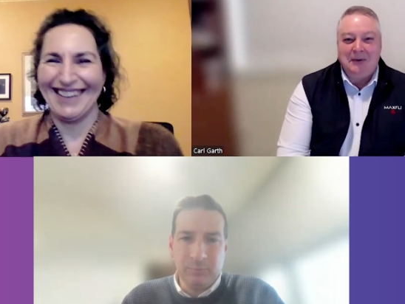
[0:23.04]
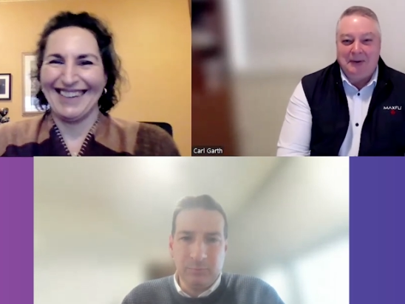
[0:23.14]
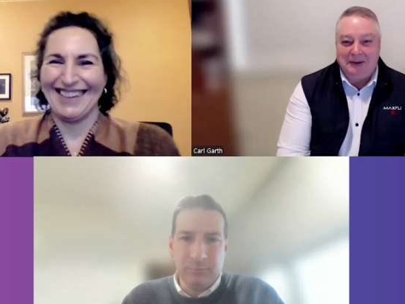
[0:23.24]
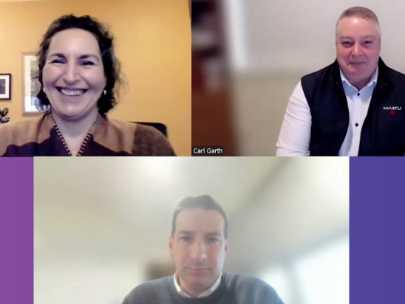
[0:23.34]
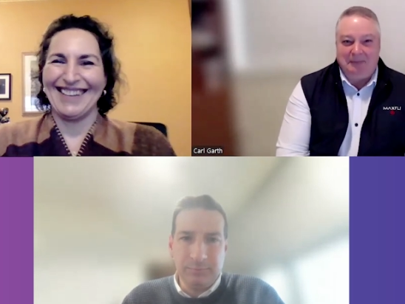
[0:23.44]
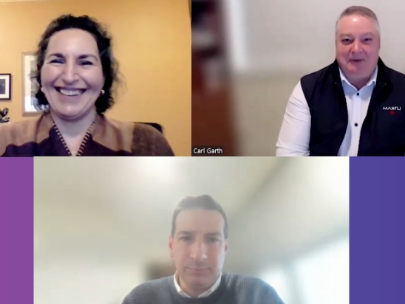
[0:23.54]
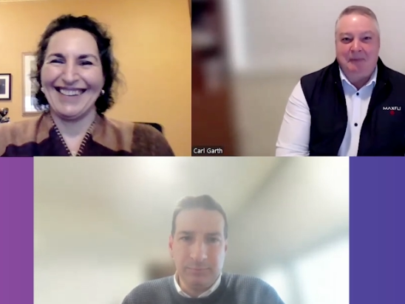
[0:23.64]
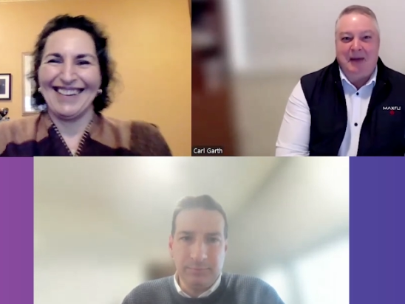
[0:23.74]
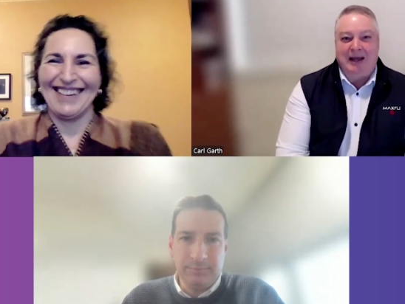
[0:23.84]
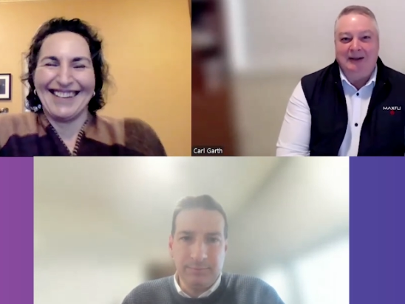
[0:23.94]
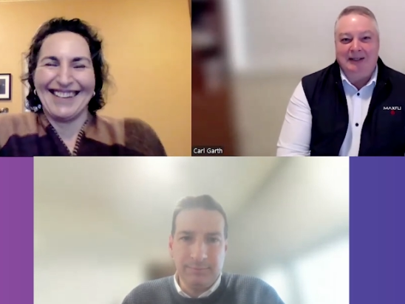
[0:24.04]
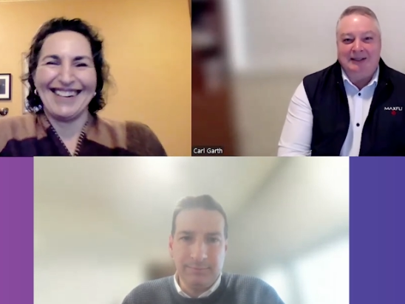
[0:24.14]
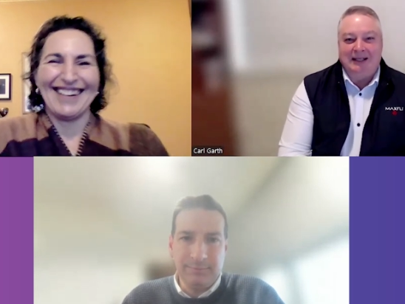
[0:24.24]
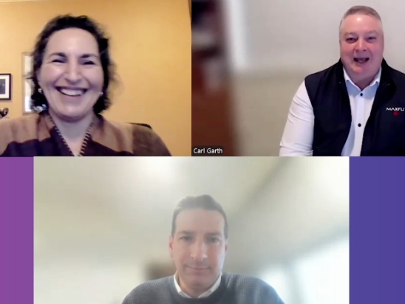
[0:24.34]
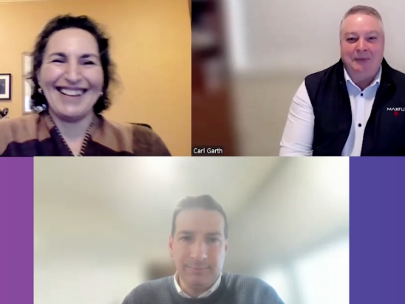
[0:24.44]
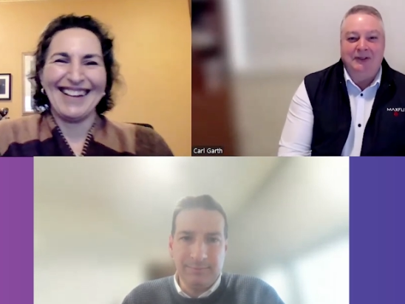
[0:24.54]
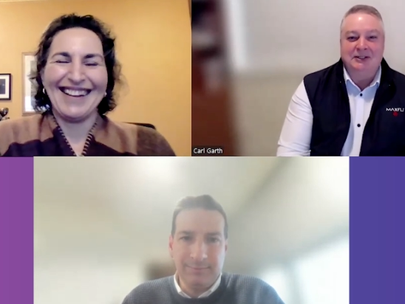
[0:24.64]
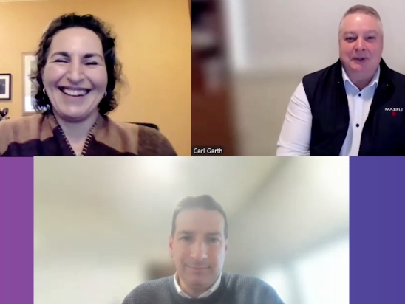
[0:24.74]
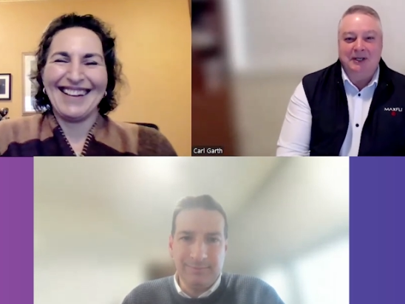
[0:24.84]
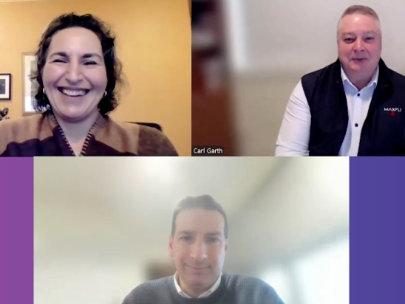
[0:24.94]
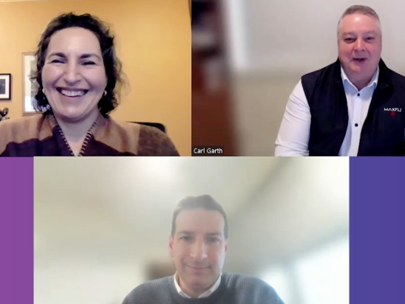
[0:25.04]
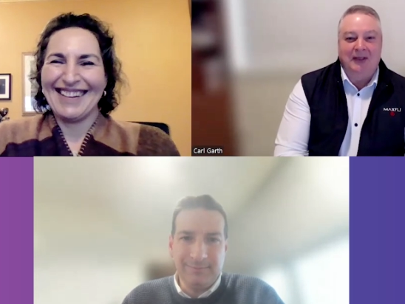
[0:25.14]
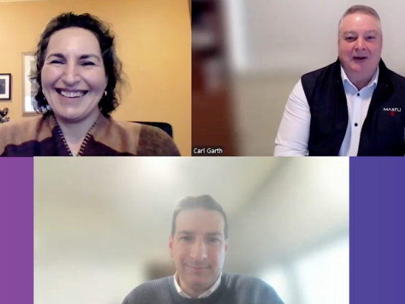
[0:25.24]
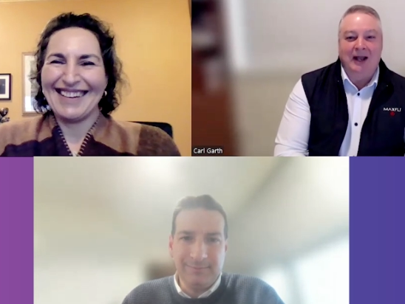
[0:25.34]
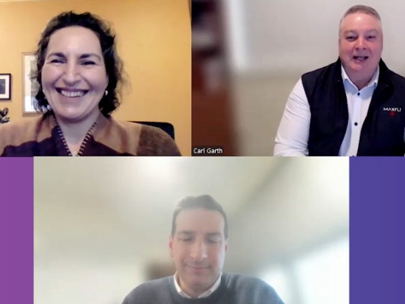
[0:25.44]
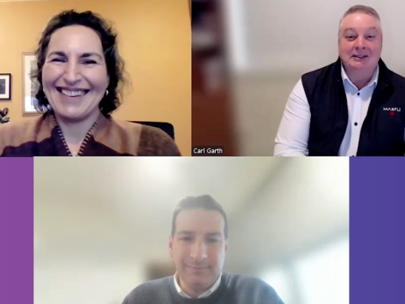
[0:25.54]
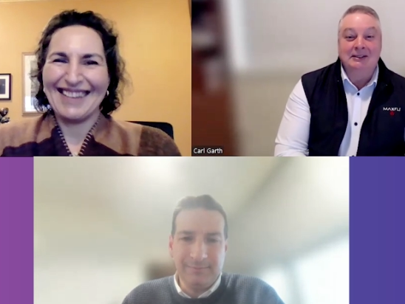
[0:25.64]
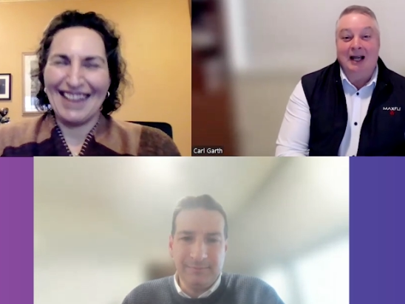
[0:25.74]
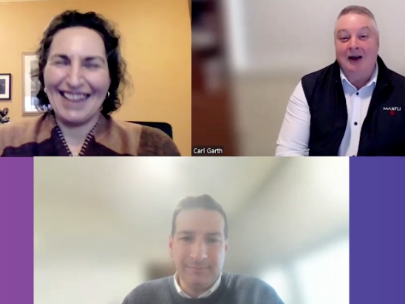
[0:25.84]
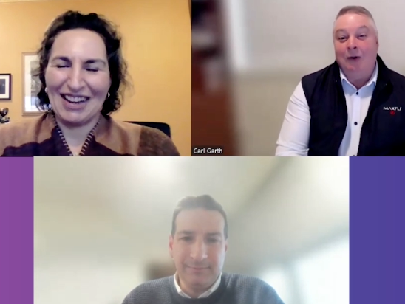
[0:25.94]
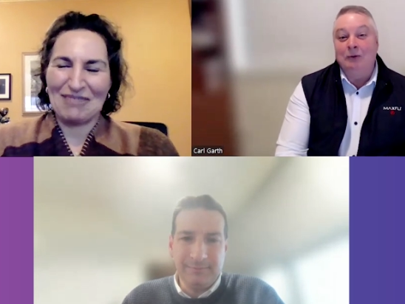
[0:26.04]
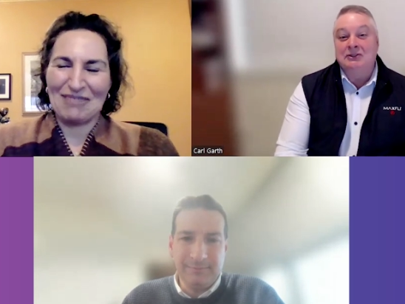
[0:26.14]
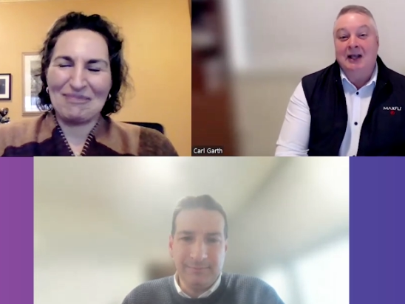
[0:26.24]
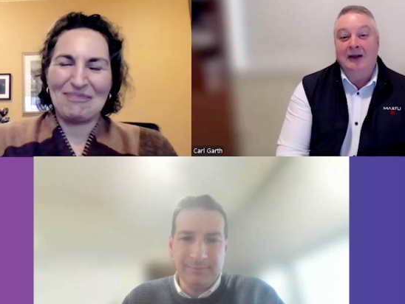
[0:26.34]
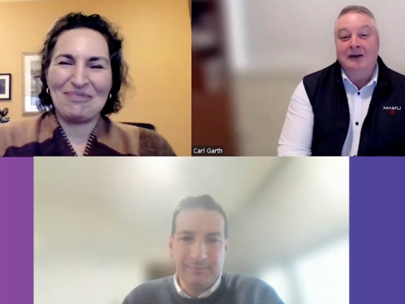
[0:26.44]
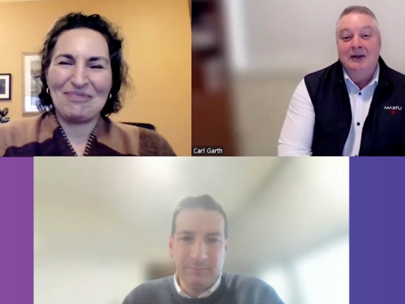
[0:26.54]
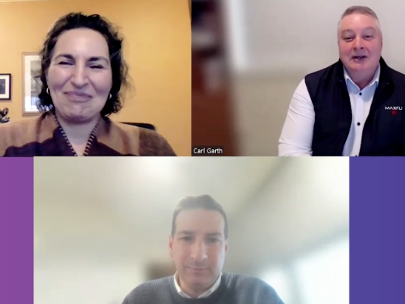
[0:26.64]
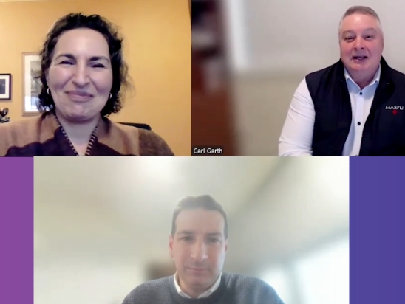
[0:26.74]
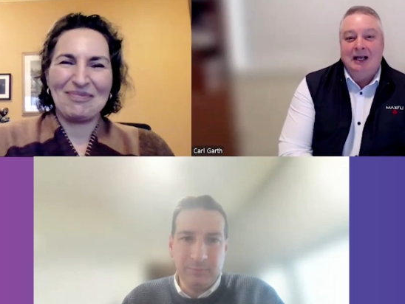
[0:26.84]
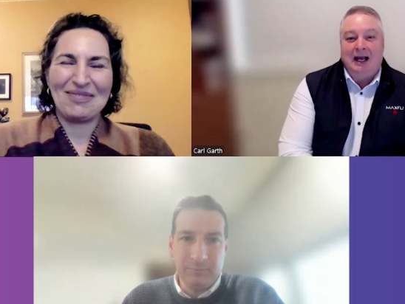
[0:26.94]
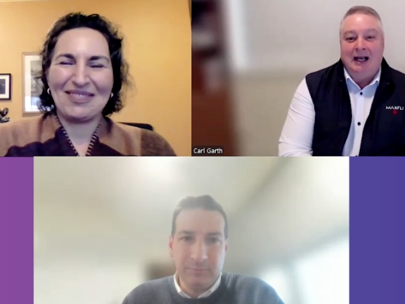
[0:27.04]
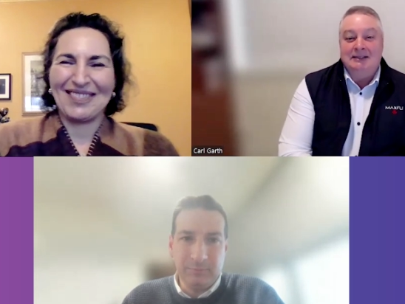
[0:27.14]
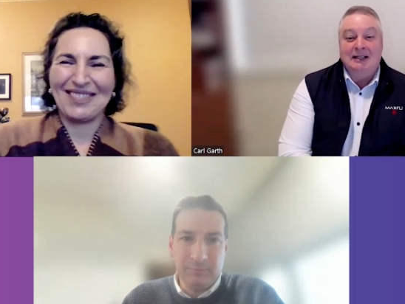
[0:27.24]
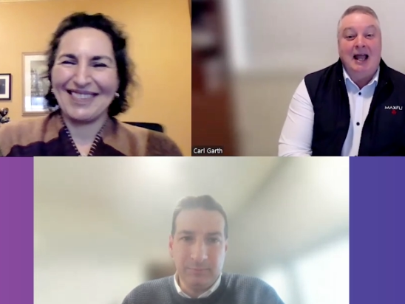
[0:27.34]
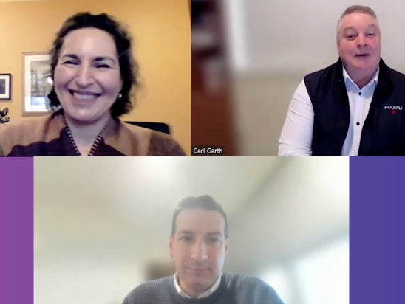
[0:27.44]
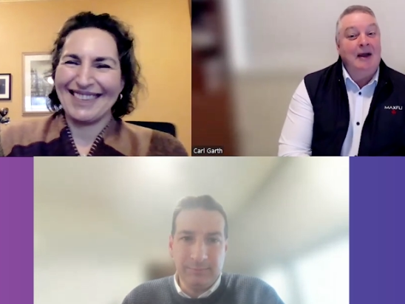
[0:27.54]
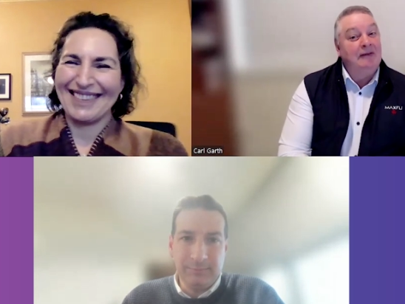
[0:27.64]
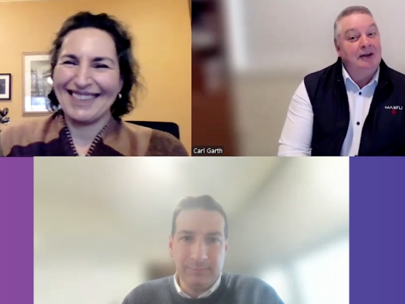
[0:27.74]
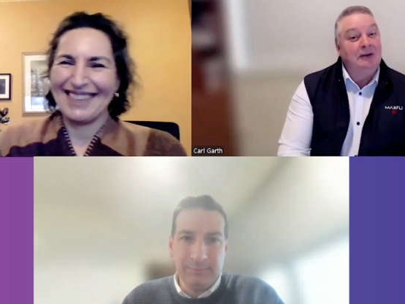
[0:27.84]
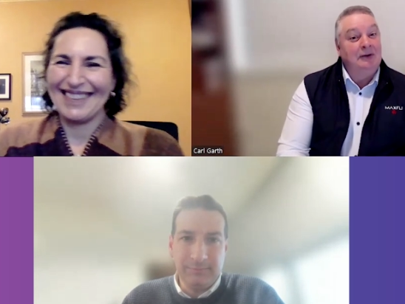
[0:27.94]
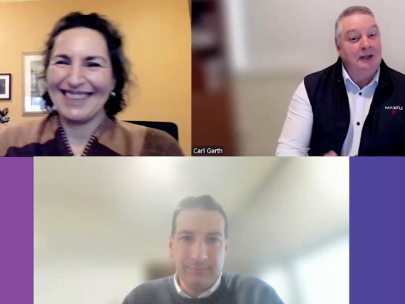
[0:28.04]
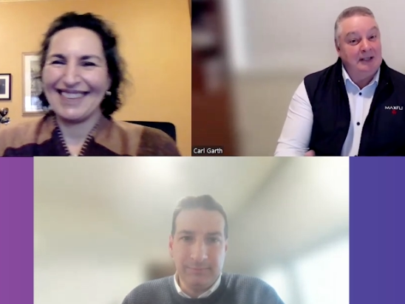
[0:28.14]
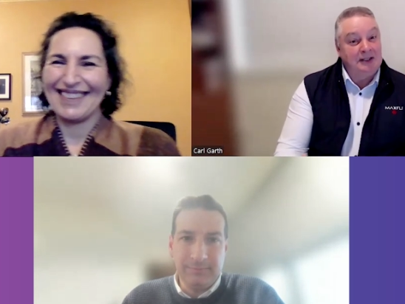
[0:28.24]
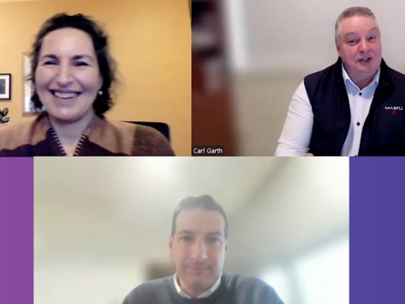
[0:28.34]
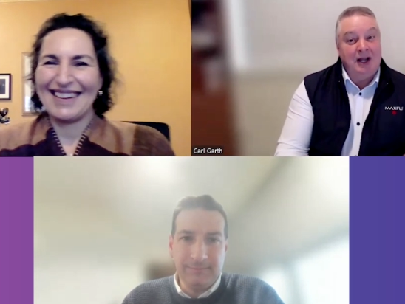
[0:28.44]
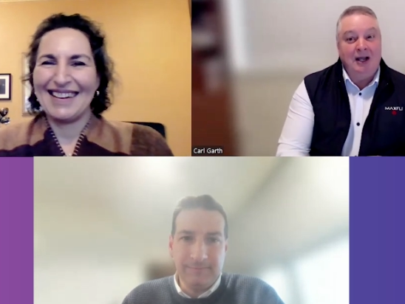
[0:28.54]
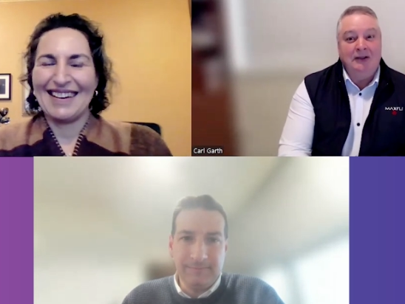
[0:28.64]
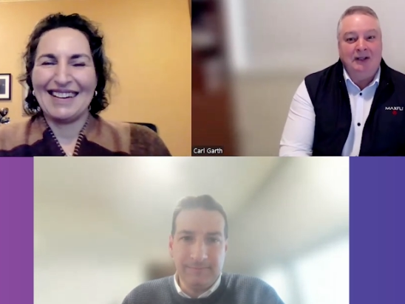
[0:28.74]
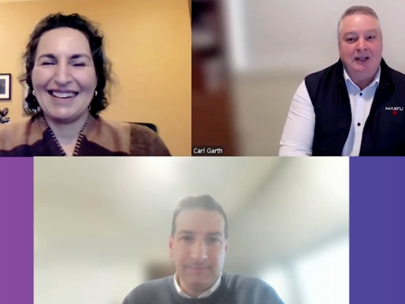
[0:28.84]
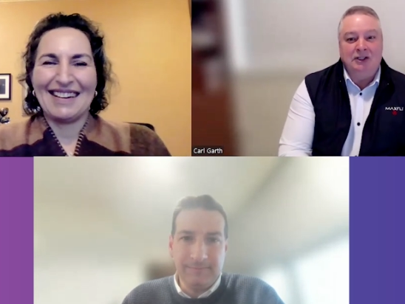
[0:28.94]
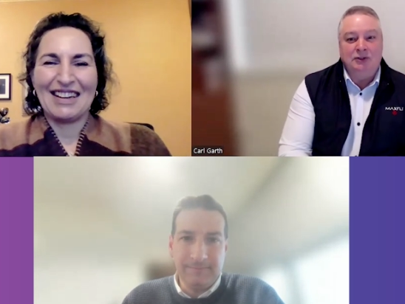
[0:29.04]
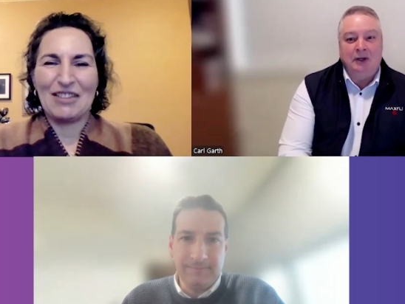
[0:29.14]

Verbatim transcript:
Speaker 1: bit of a battle at, uh, with this week's weather, and uh, also uh, today we're having a look at, as you know, the